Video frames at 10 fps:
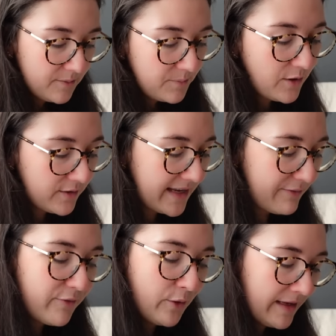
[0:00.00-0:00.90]
because I have
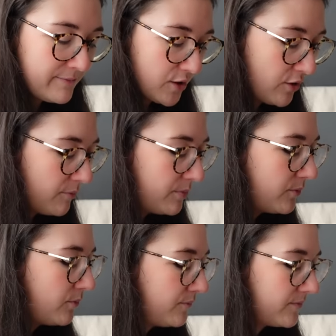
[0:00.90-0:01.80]
a full-time job,
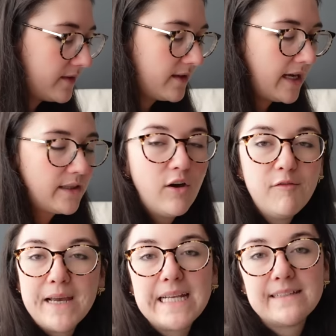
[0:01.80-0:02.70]
a lot of
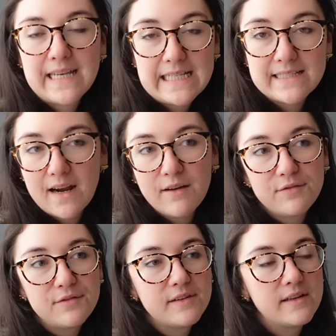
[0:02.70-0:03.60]
my design
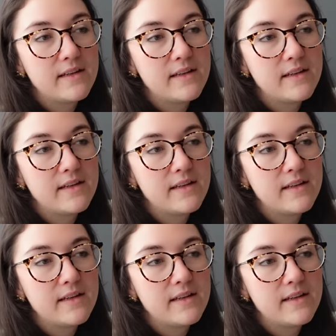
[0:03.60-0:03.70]
stuff